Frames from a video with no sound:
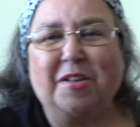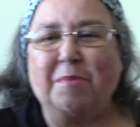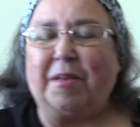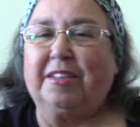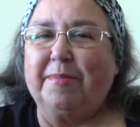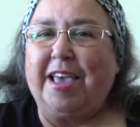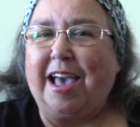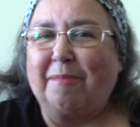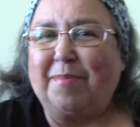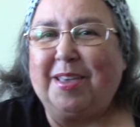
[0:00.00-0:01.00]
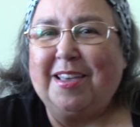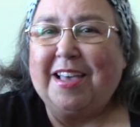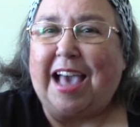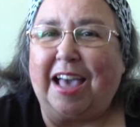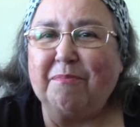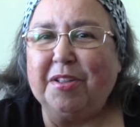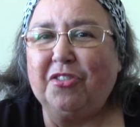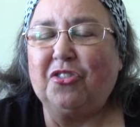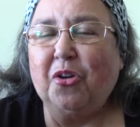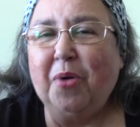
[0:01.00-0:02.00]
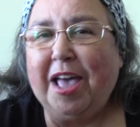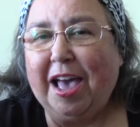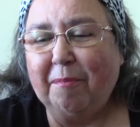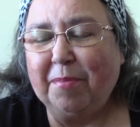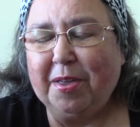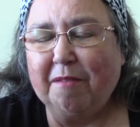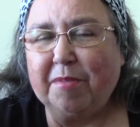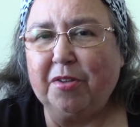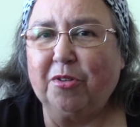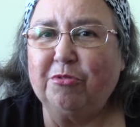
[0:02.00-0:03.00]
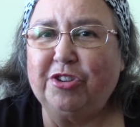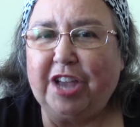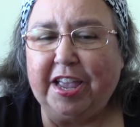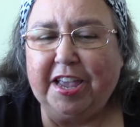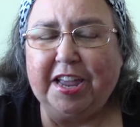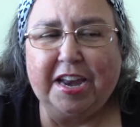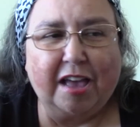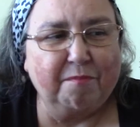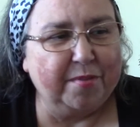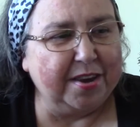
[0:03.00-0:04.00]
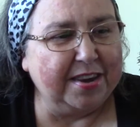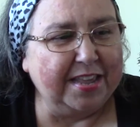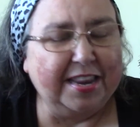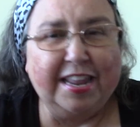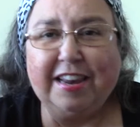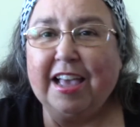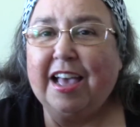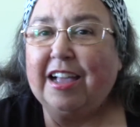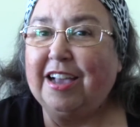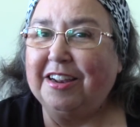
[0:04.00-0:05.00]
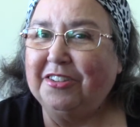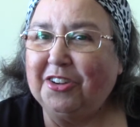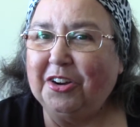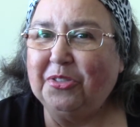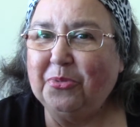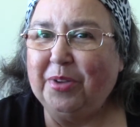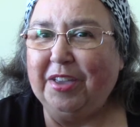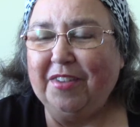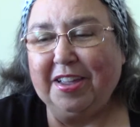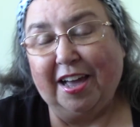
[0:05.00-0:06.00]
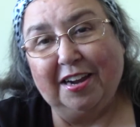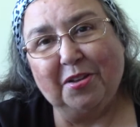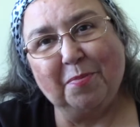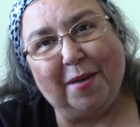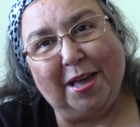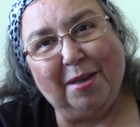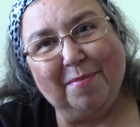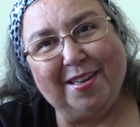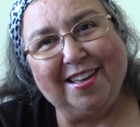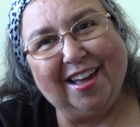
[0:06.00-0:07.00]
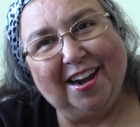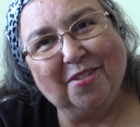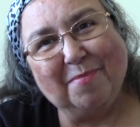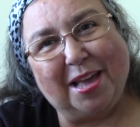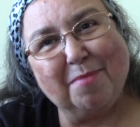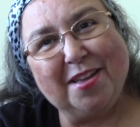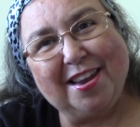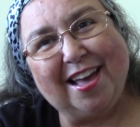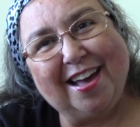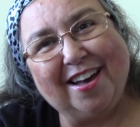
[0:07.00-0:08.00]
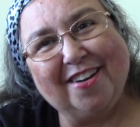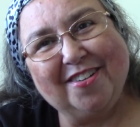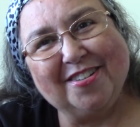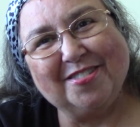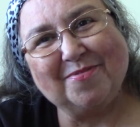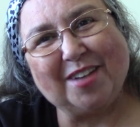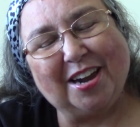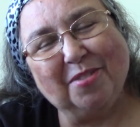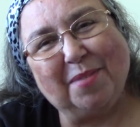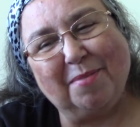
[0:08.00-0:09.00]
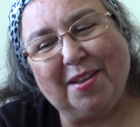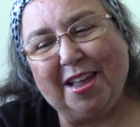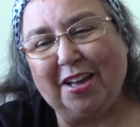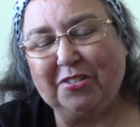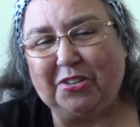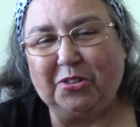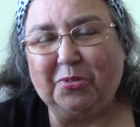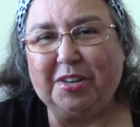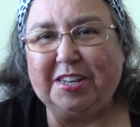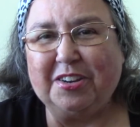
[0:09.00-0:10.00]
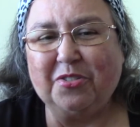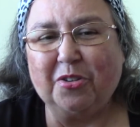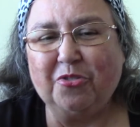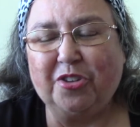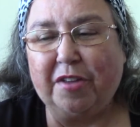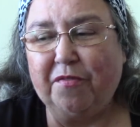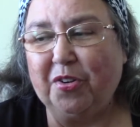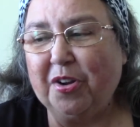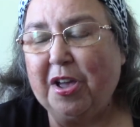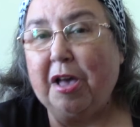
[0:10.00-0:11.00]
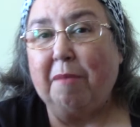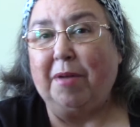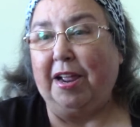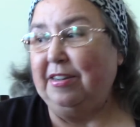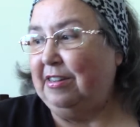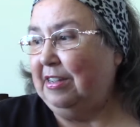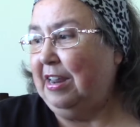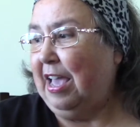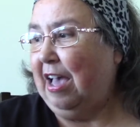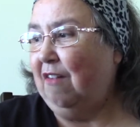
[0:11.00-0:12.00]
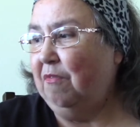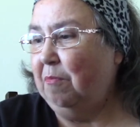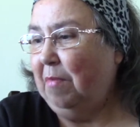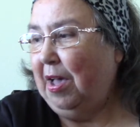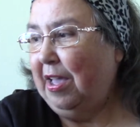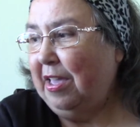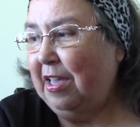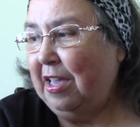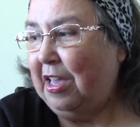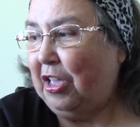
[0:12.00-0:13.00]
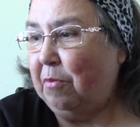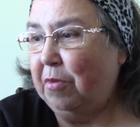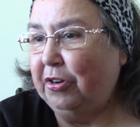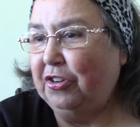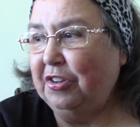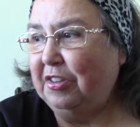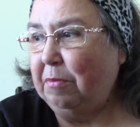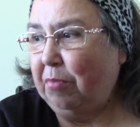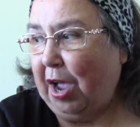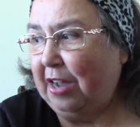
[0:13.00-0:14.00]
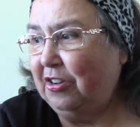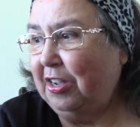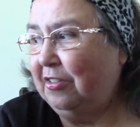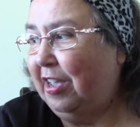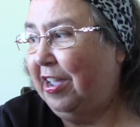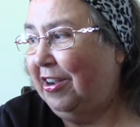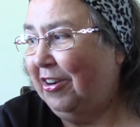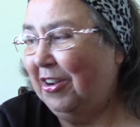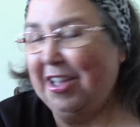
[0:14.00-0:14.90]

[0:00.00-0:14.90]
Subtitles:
Makes me happy. I've been so happy. I've been crocheting. I've been knitting. Got to start the weaving. Got a little baby. Got a little baby now. Got a little baby now to knit and crochet for. But I did have my emergency projects here.